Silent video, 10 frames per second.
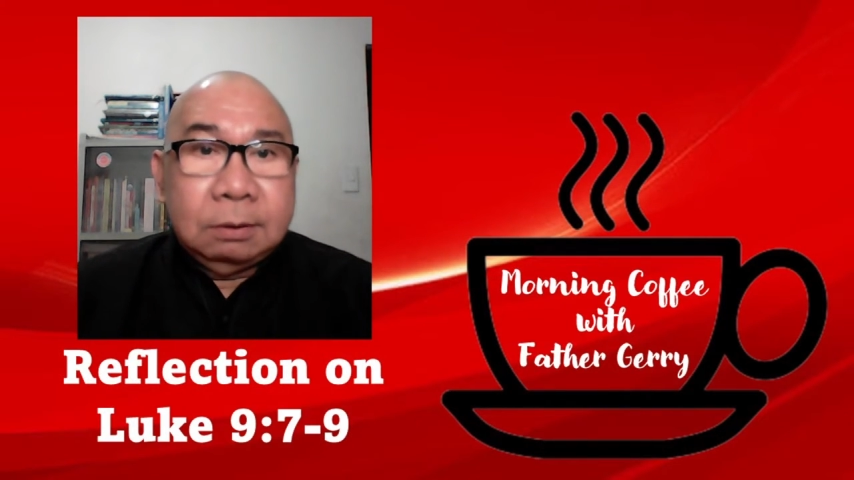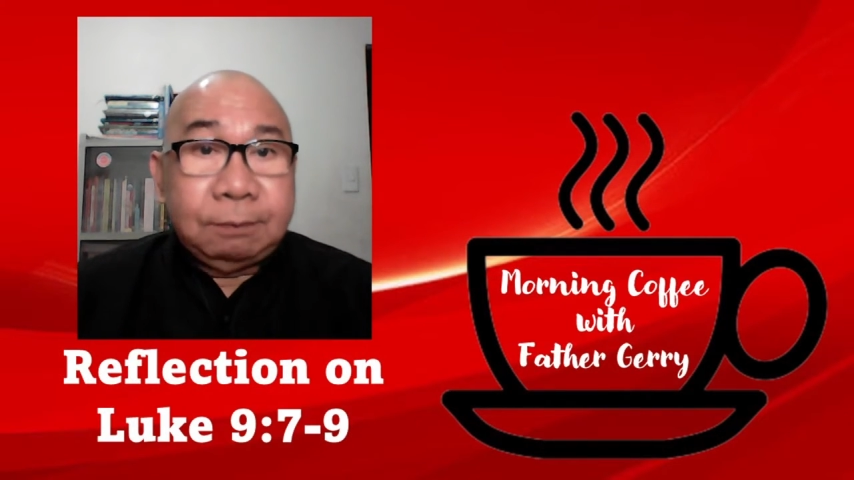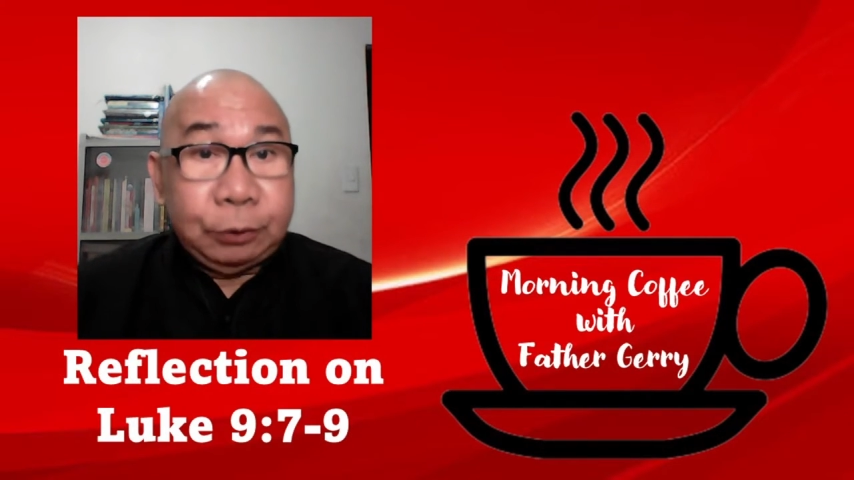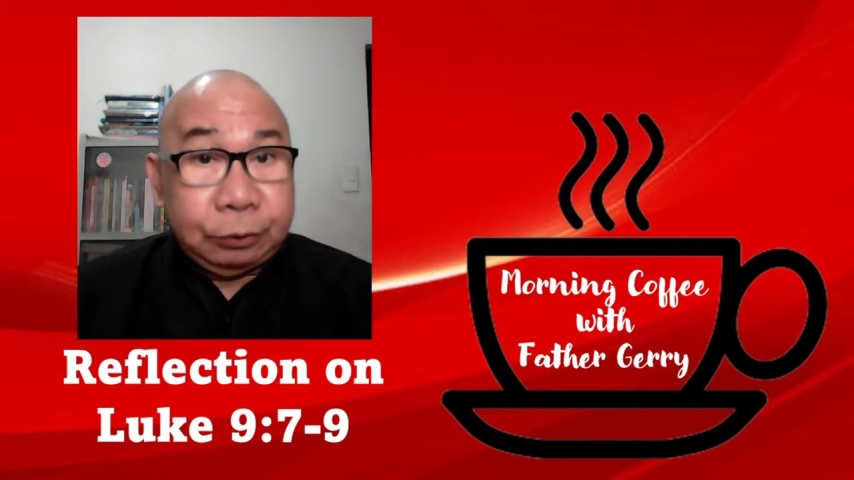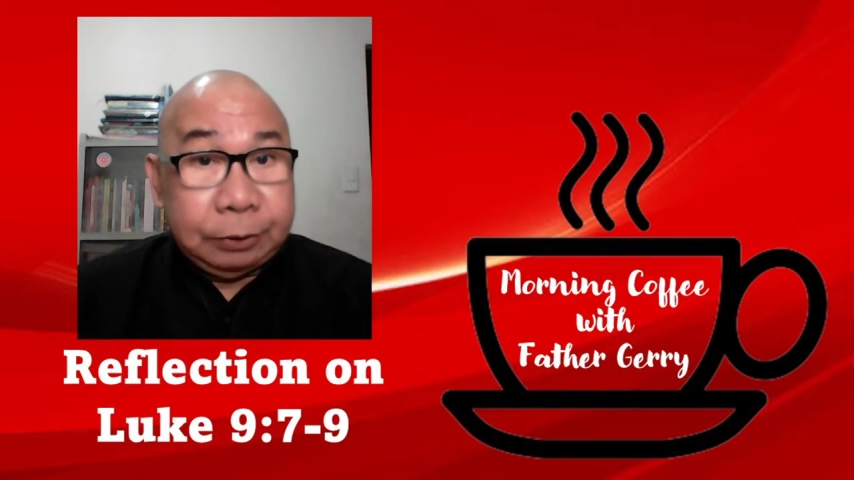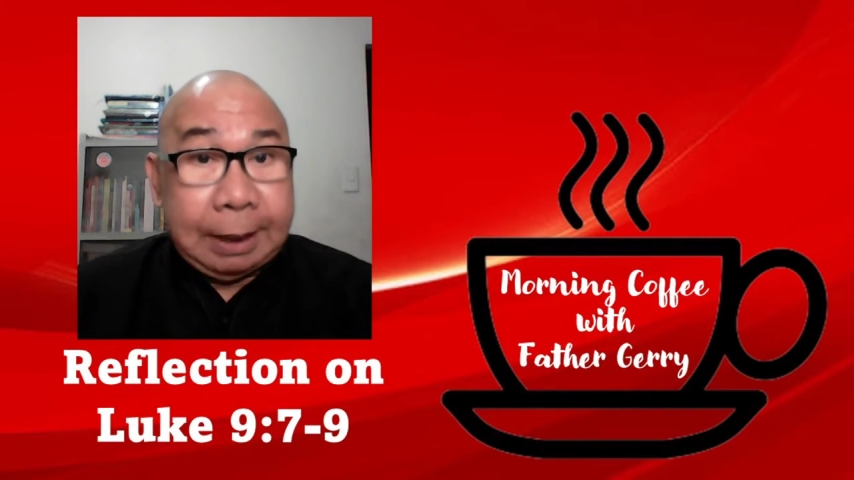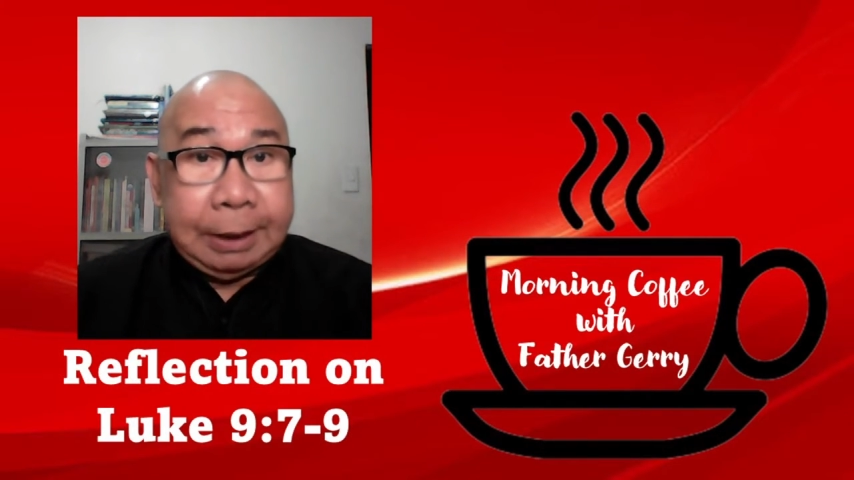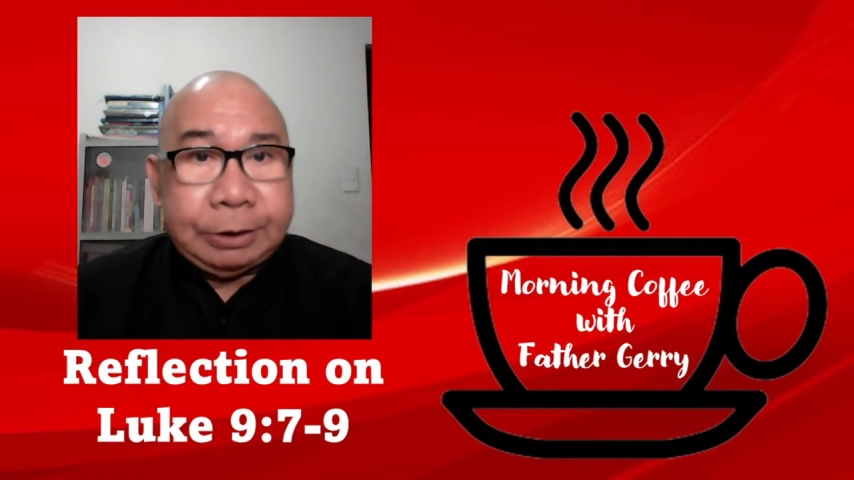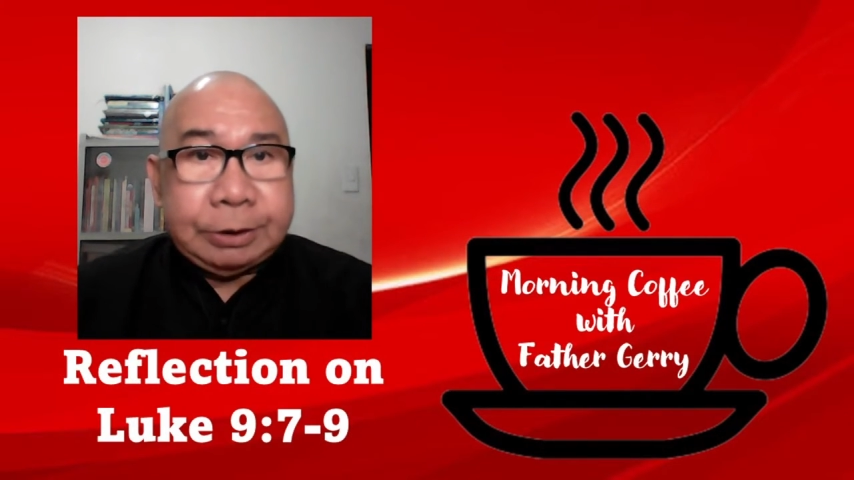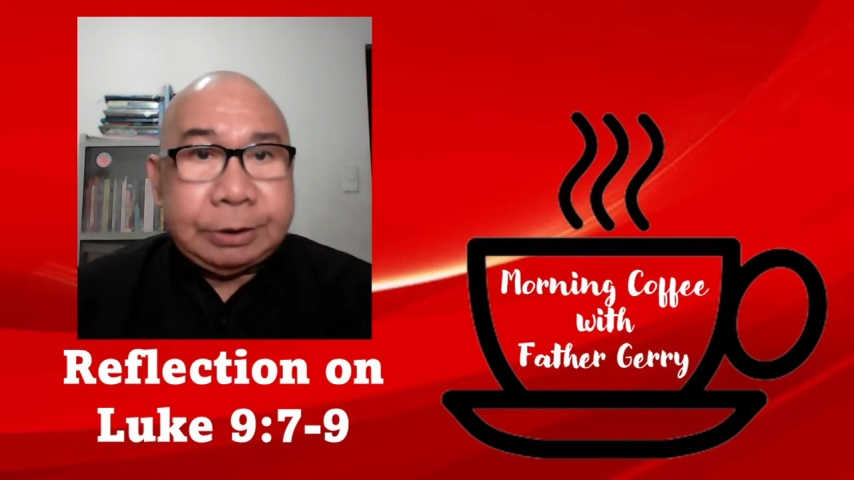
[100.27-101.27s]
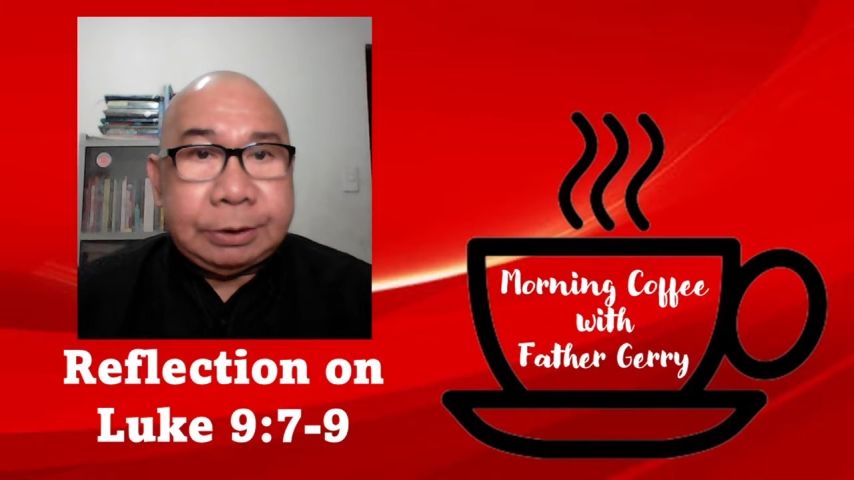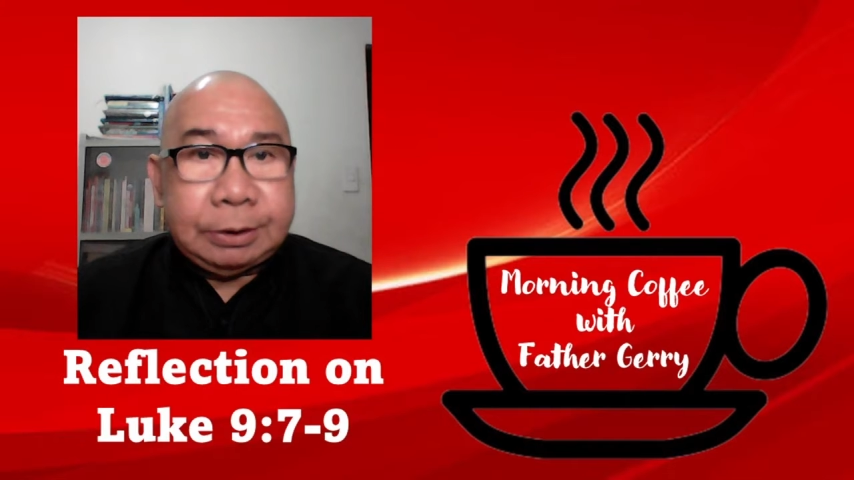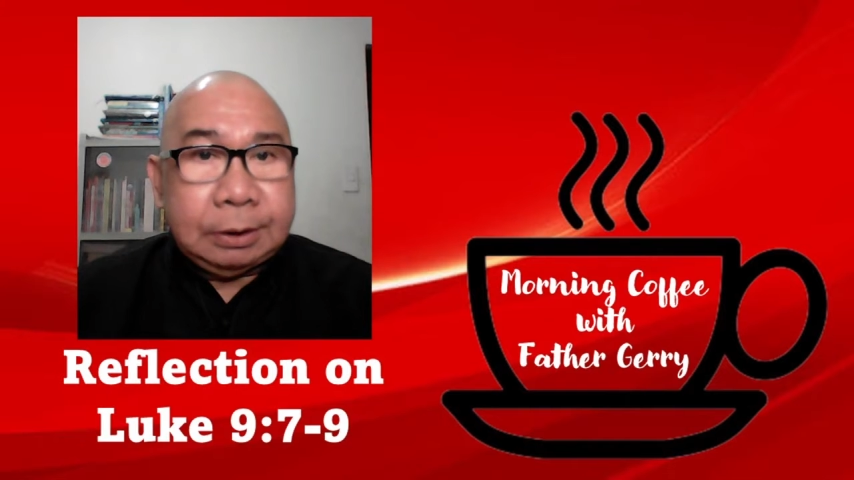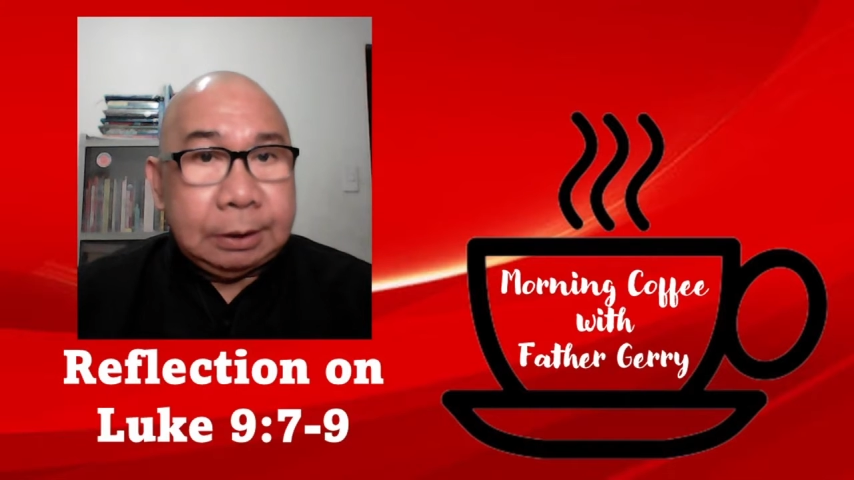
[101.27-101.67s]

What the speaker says: for today's